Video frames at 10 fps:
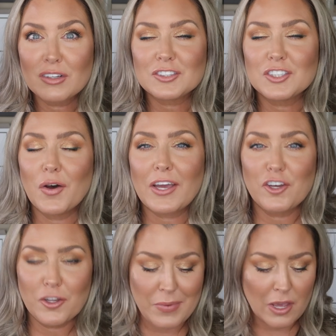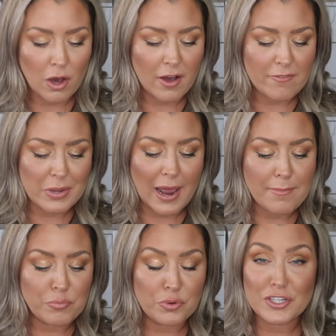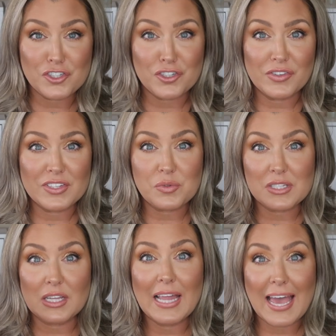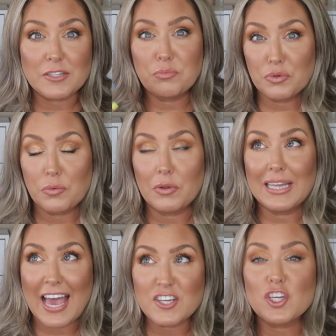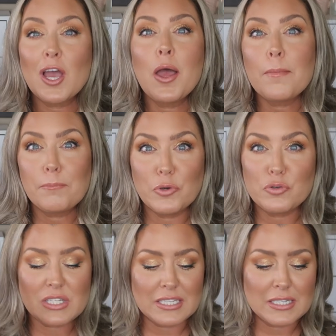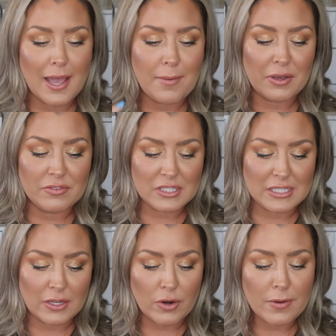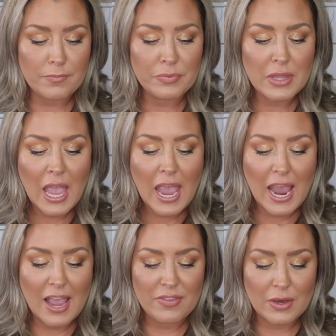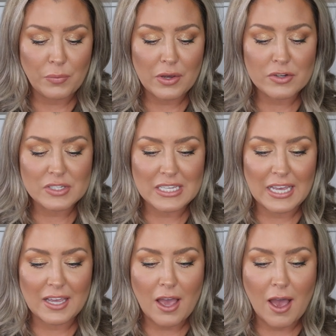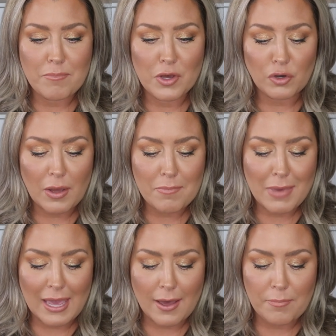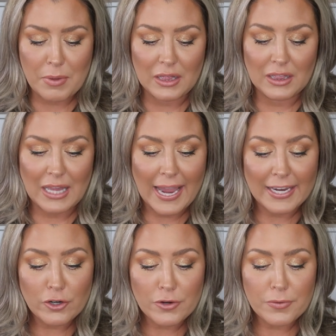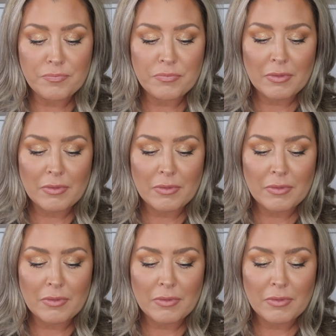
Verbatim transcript: so I could be off, but I'm pretty sure this was a last bo lash boosting type of serum. And then we are seeing a Milk Makeup Liner.